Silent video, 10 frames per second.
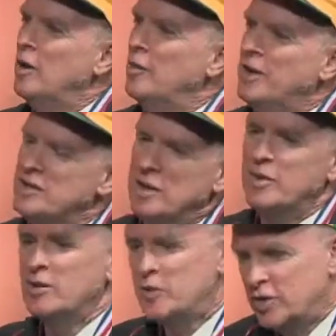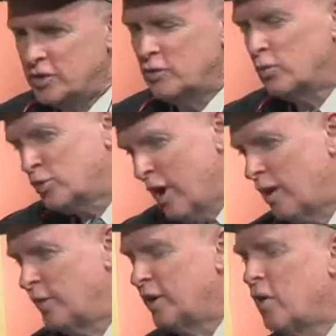because sometimes we just try to
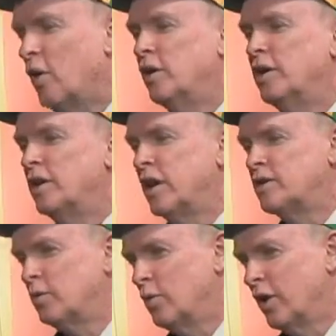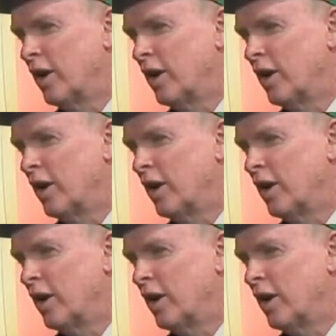read cold and it doesn't work.